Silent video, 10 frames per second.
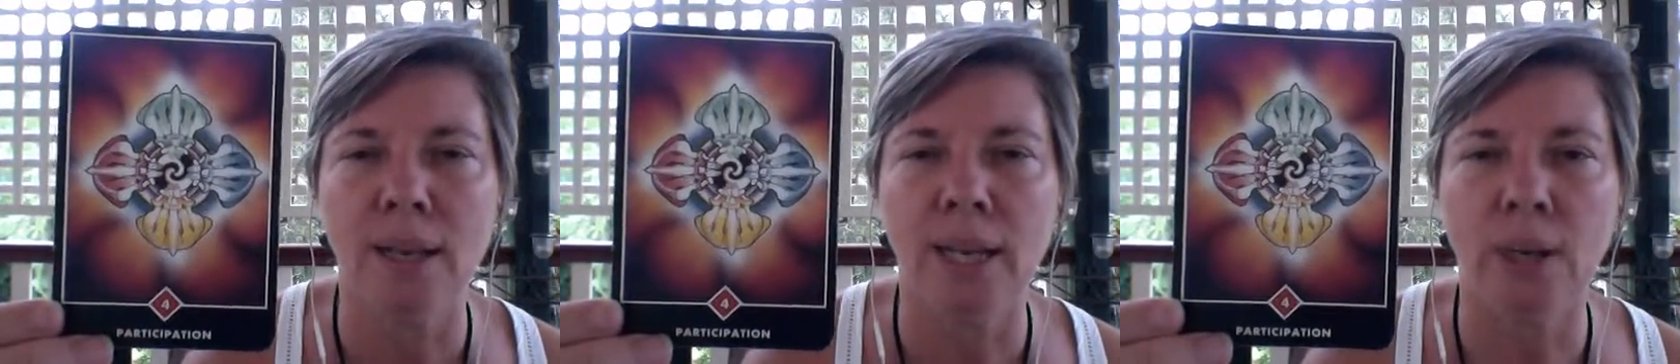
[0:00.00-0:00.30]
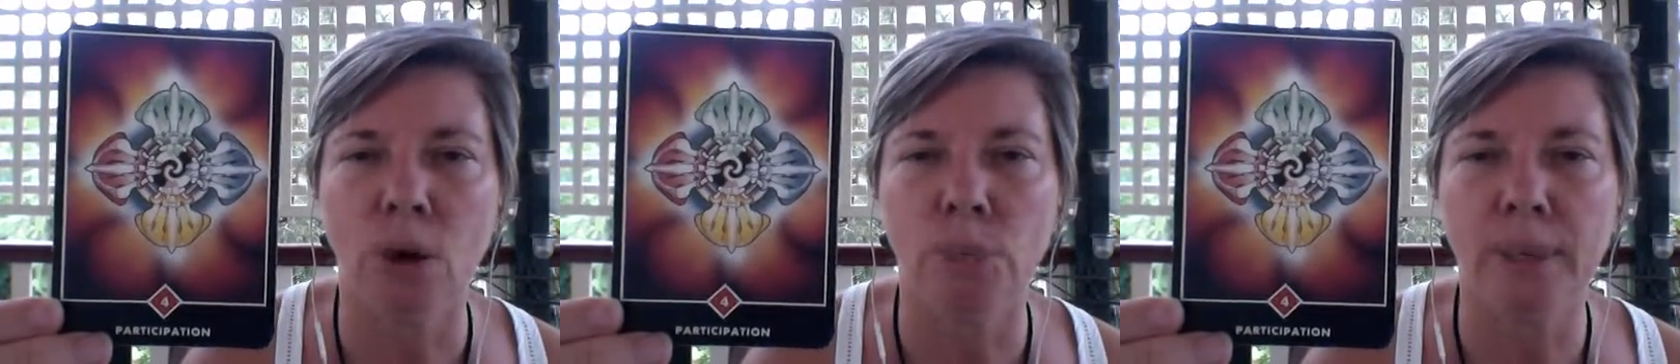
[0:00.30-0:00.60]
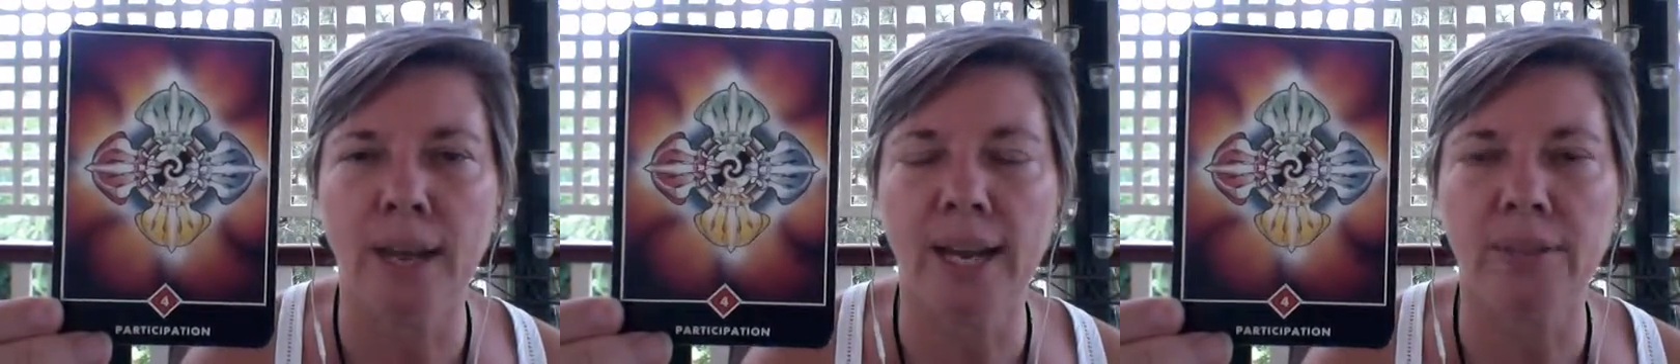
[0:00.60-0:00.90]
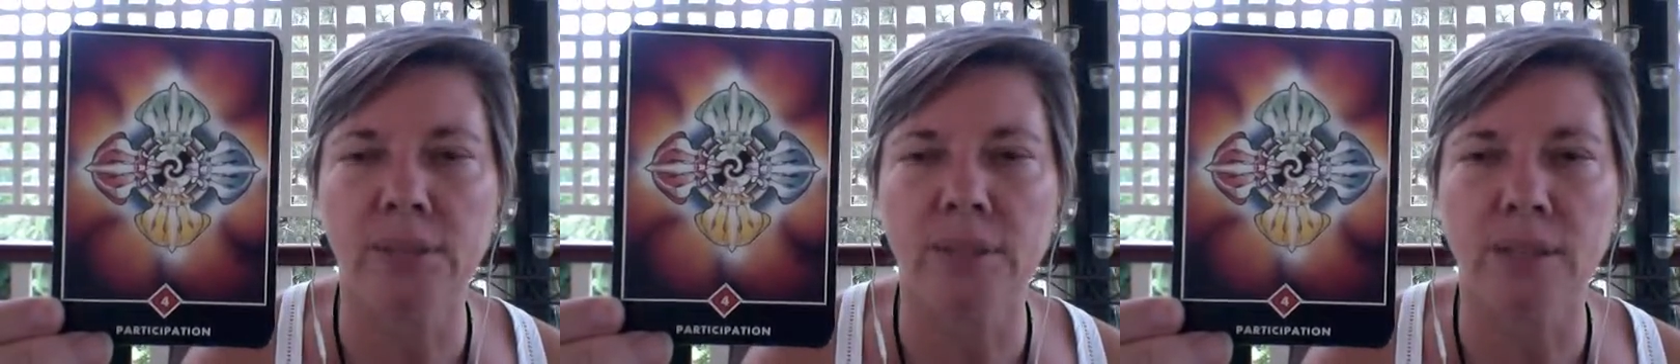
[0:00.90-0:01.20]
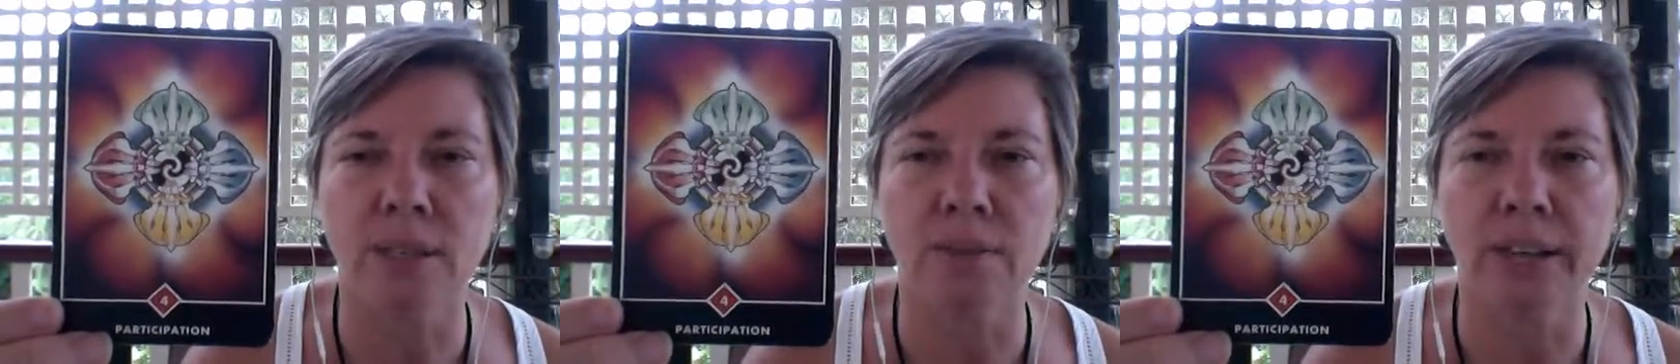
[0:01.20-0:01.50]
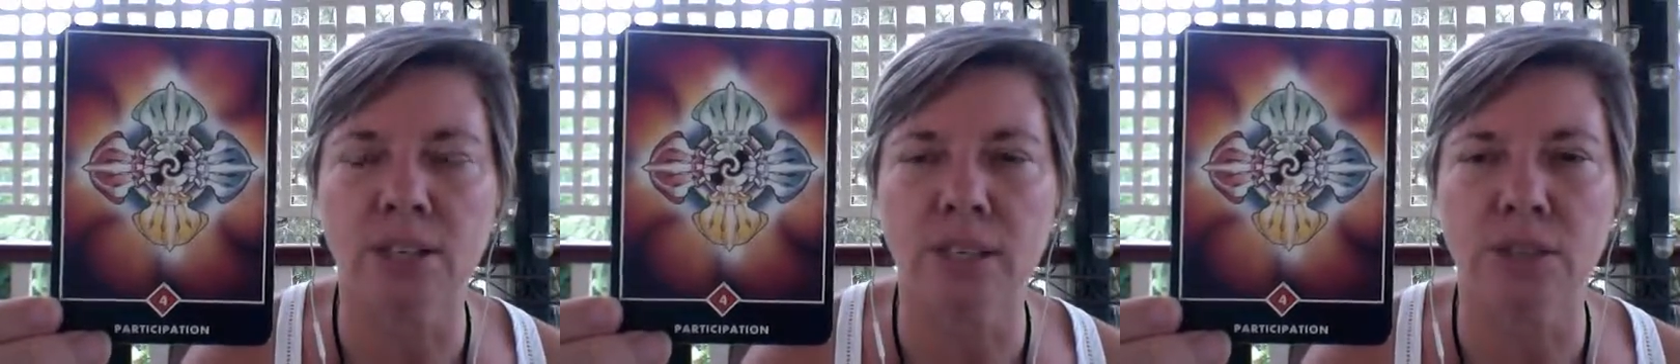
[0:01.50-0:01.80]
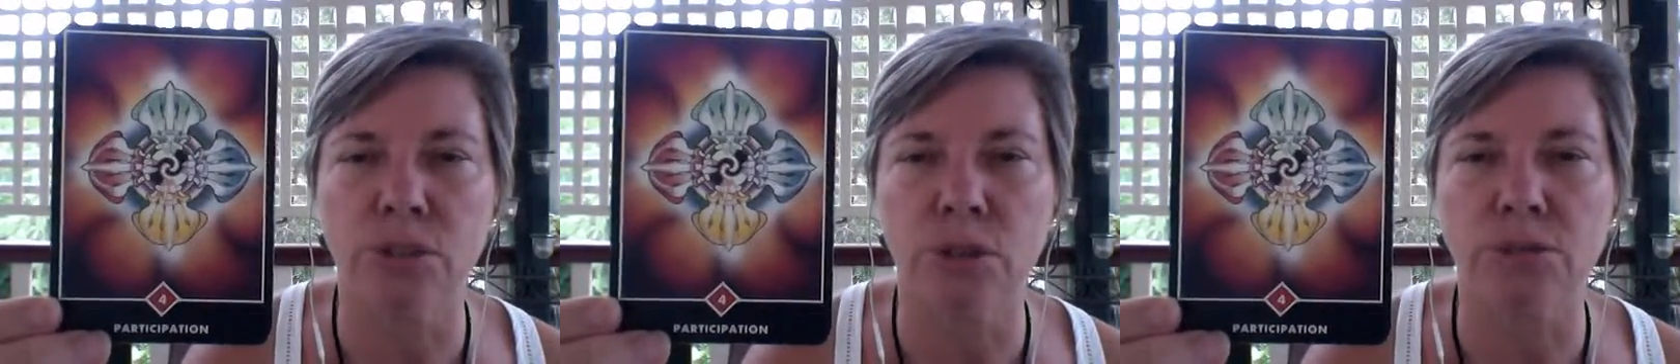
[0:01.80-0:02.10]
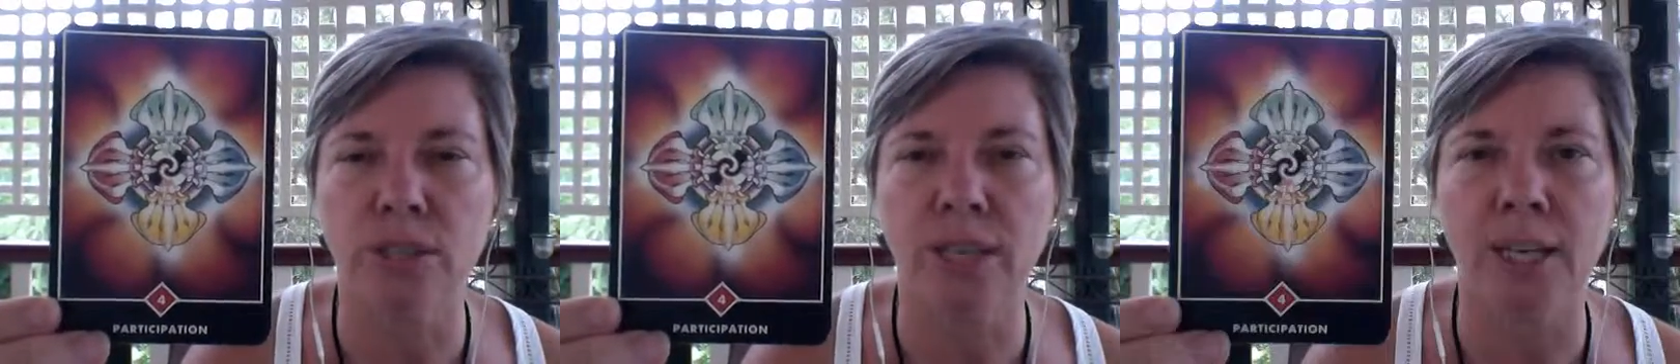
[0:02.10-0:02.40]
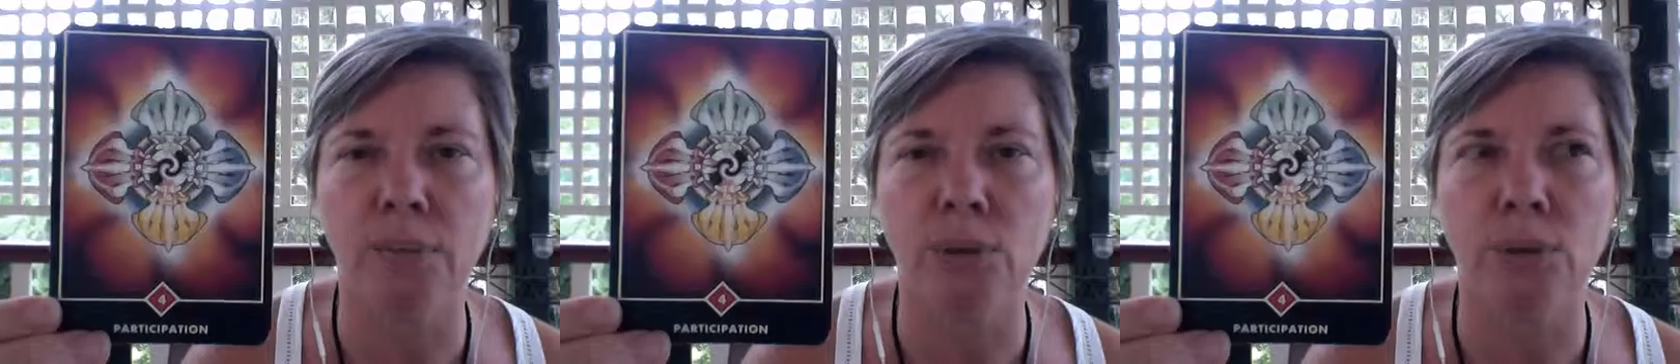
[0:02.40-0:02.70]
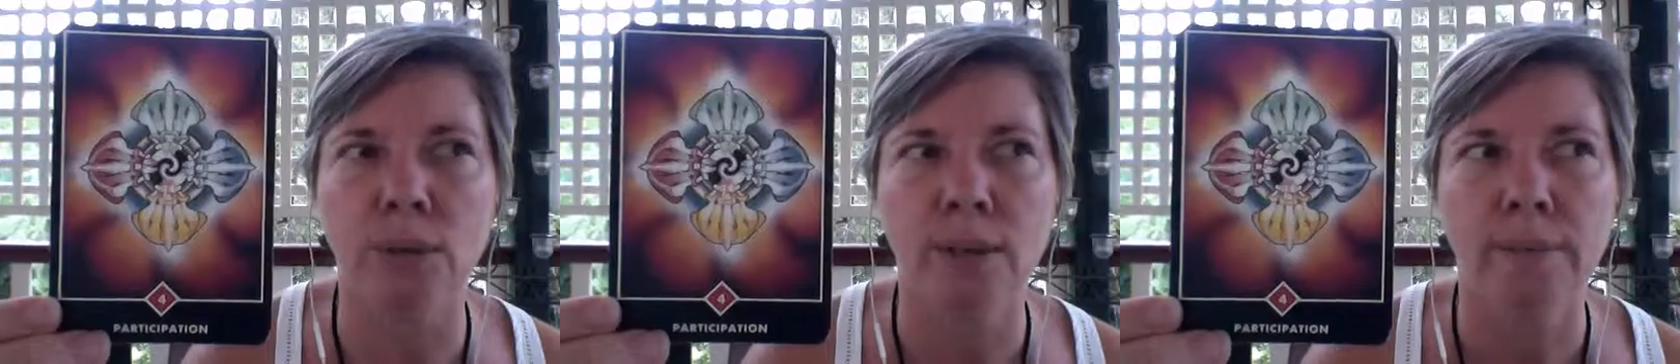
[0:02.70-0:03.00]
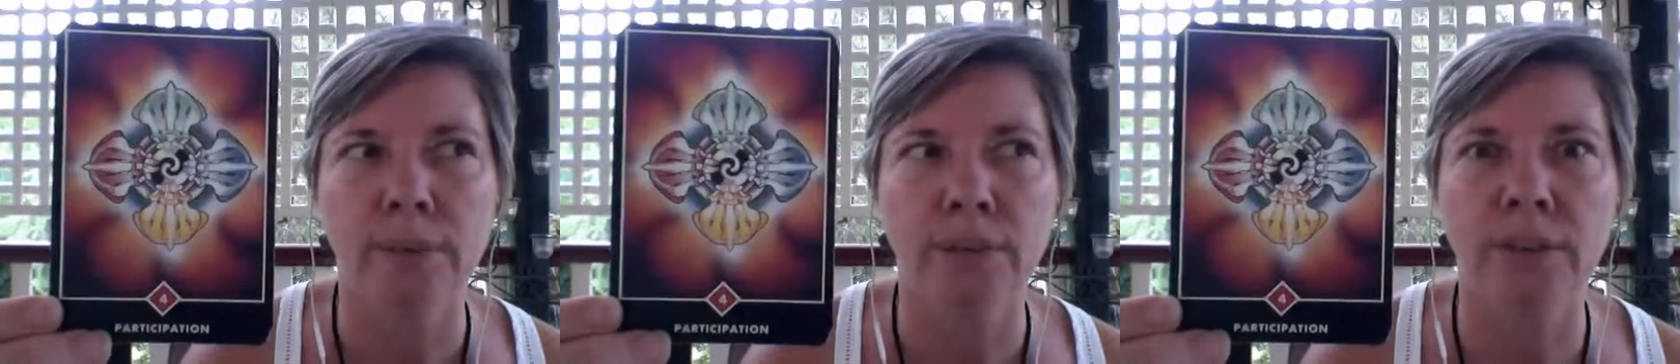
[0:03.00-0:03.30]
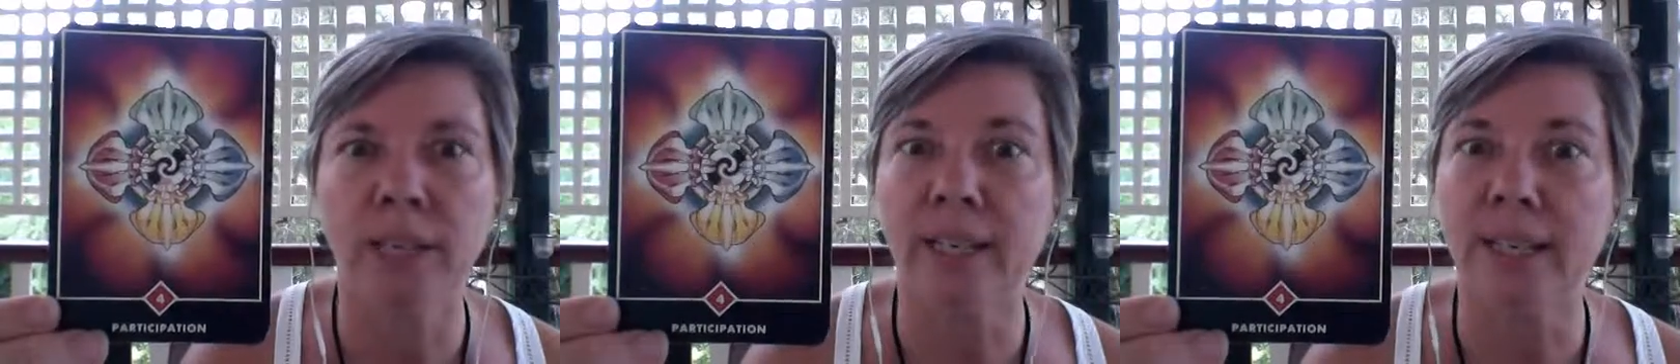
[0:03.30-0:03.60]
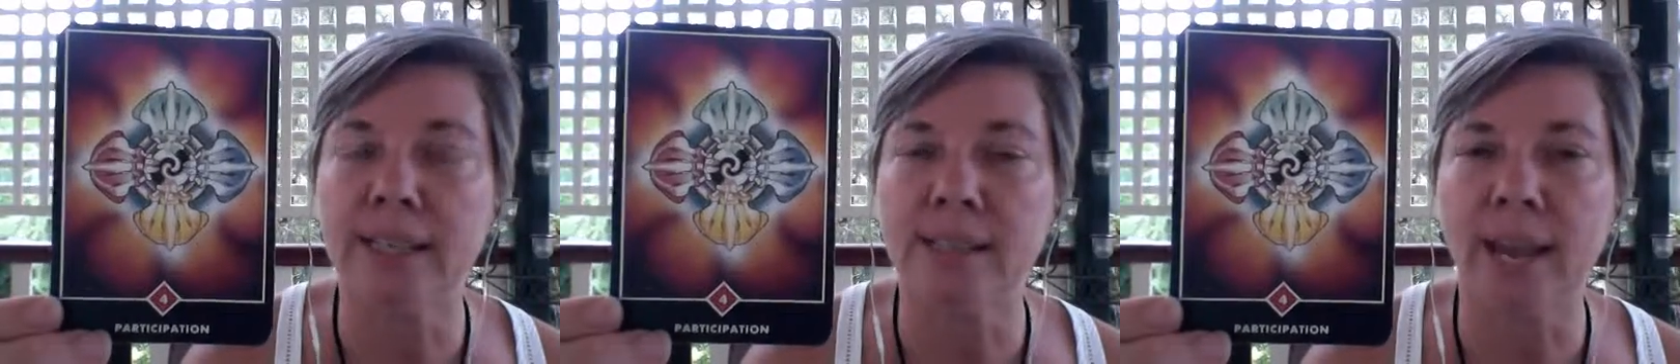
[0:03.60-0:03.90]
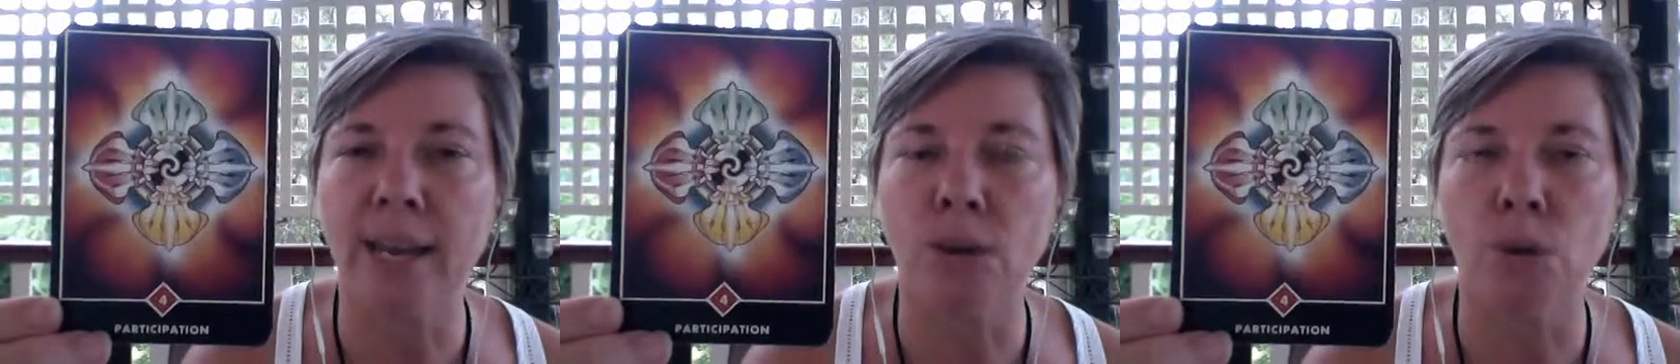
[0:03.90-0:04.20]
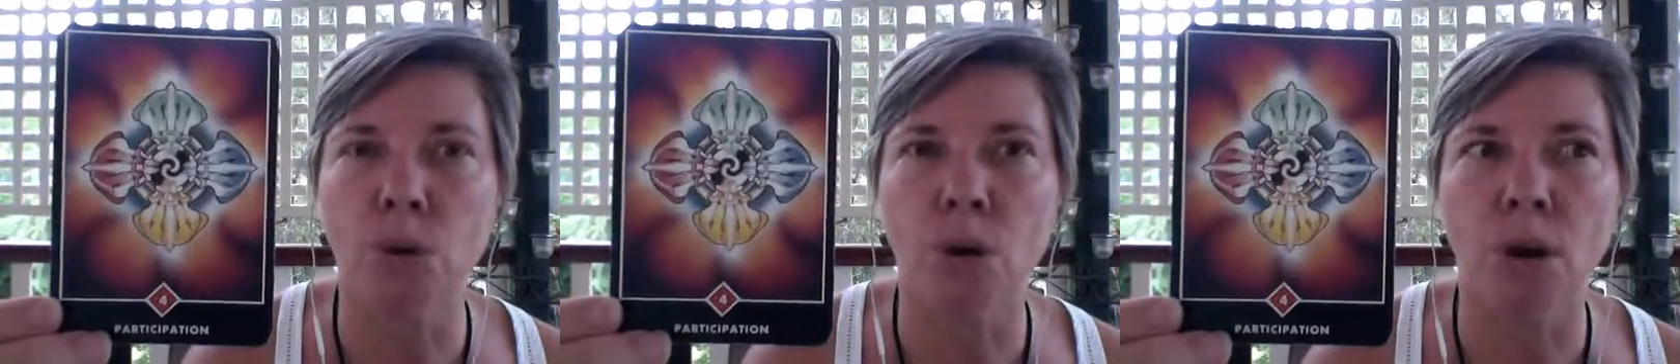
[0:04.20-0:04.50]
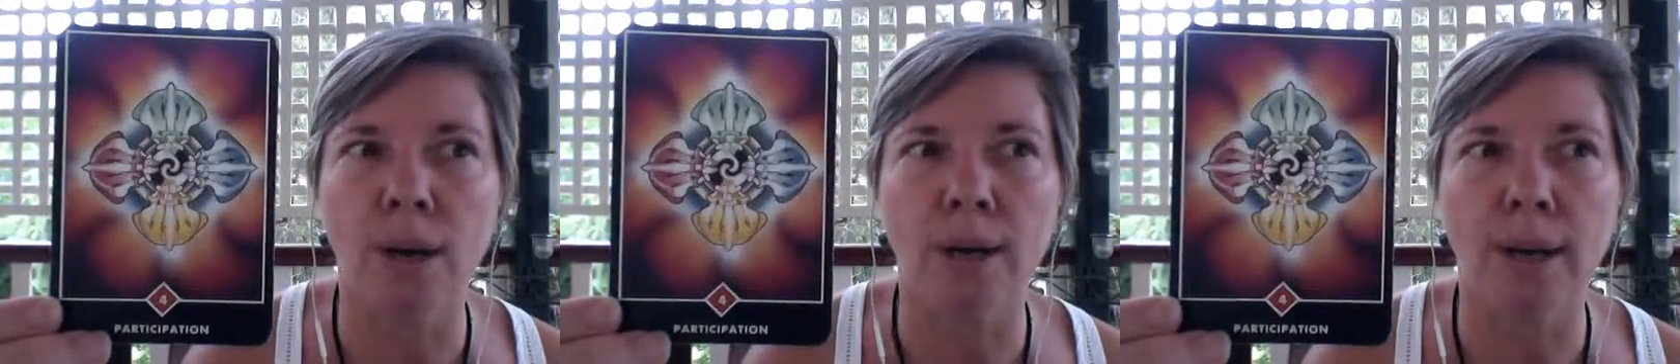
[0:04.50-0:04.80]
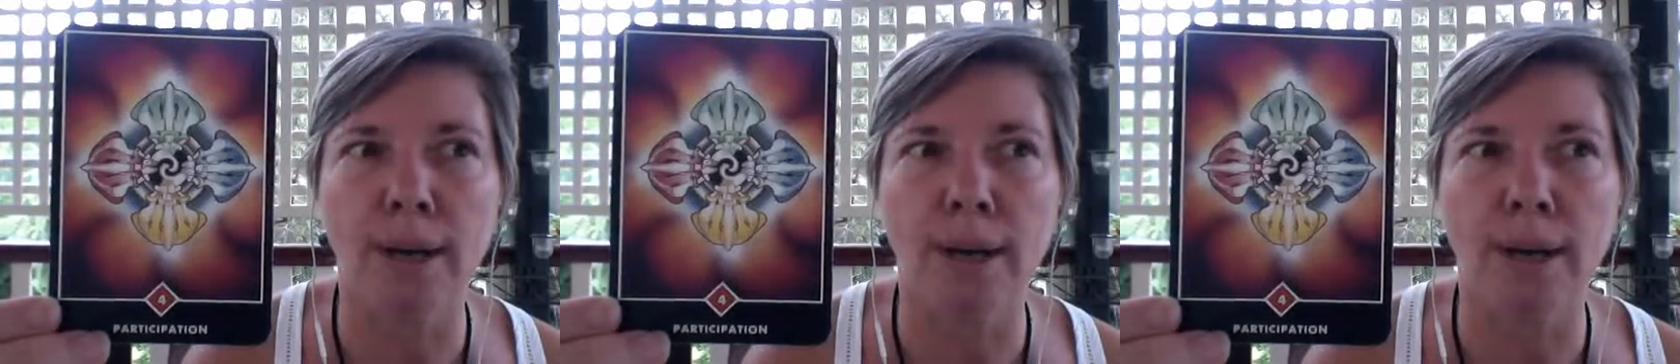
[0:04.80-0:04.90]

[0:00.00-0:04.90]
in old behaviours that have actually served to keep you feeling less than or